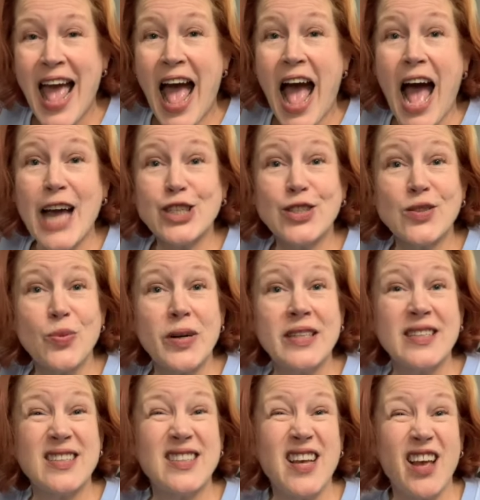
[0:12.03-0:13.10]
I just wanted to
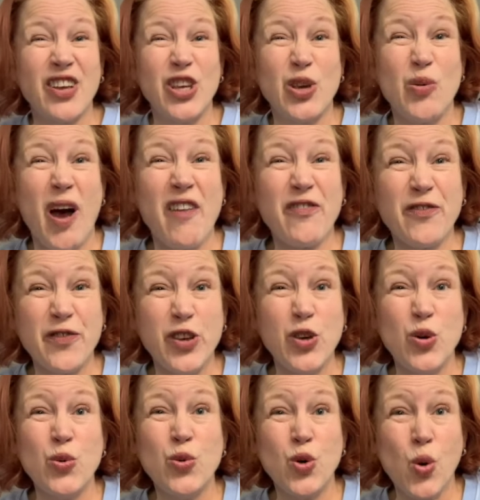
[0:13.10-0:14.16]
tell you a
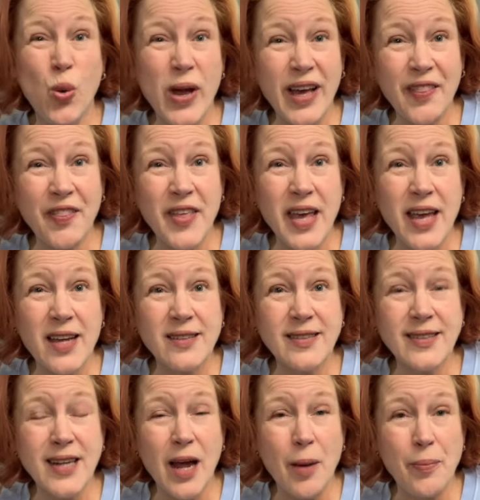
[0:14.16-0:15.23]
few quick things
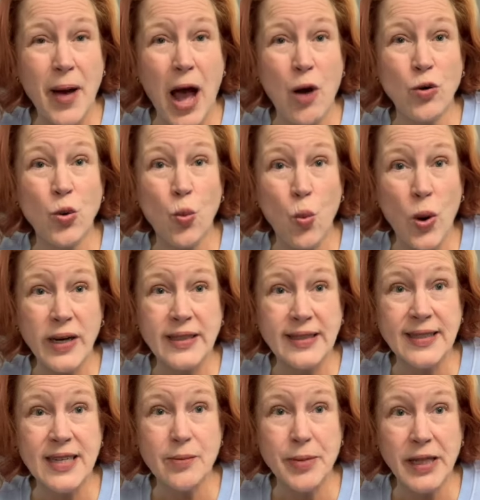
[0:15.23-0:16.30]
about what it's
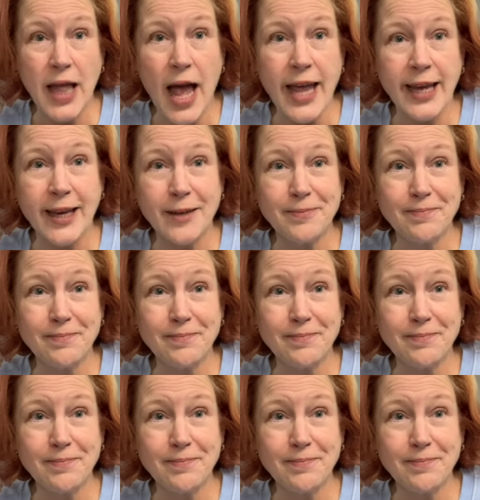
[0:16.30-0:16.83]
going to be like.